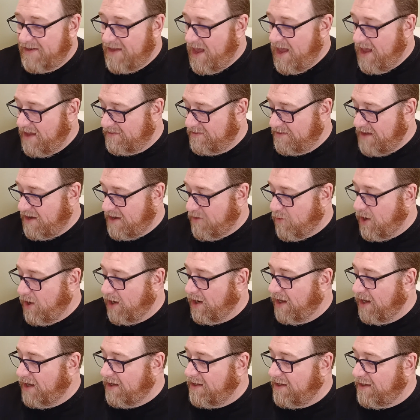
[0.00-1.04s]
yeah, I
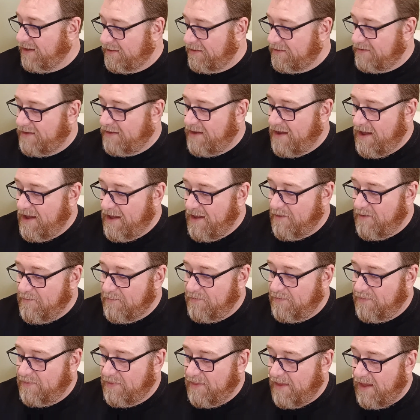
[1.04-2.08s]
quite like it.
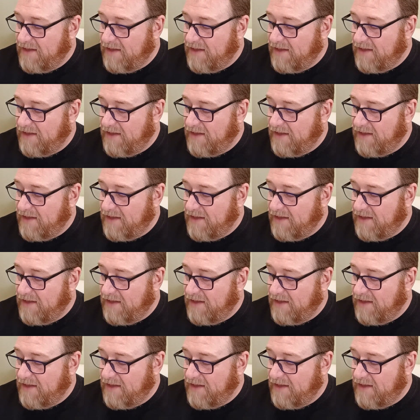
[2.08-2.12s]
I